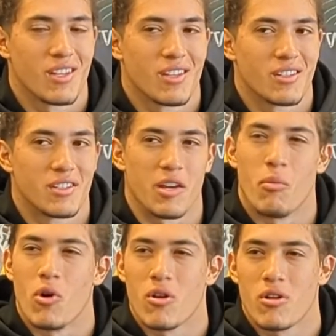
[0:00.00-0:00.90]
stay
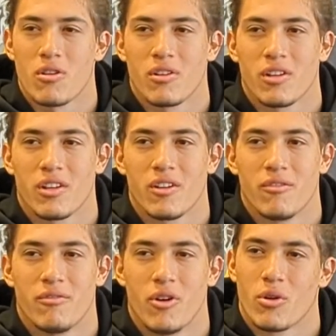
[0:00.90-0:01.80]
more
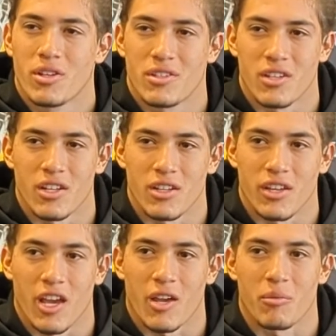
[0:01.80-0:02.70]
focused and in the
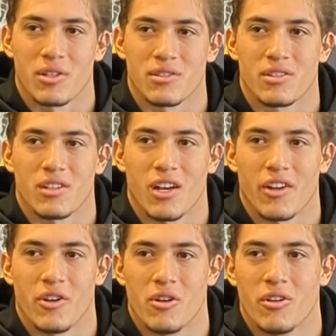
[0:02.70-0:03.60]
game because I
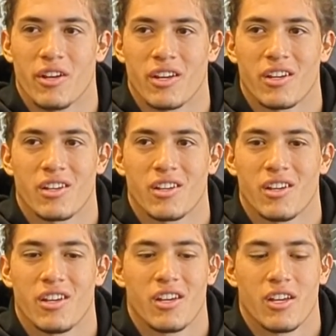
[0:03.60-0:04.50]
know,
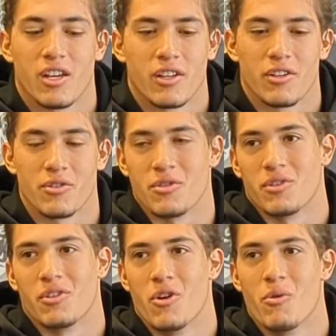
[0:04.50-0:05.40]
there's
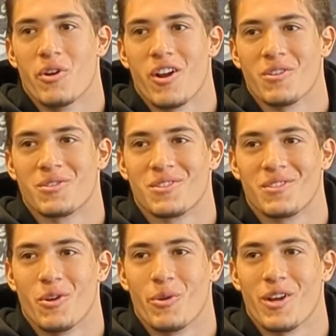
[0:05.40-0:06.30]
no one
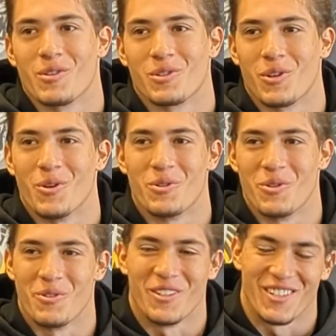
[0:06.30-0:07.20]
else to go
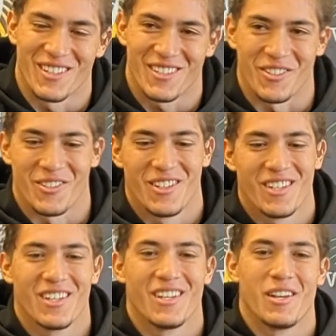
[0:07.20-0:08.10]
to really. So,
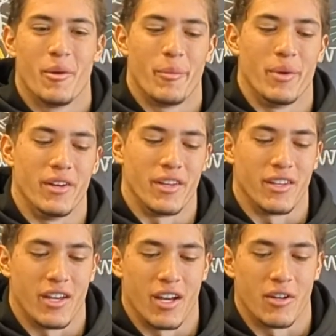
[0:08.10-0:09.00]
but
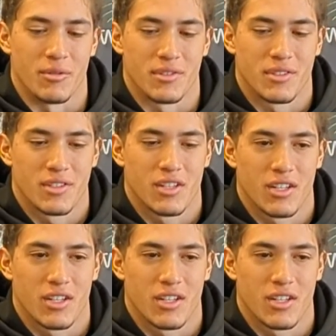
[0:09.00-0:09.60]
yeah, it was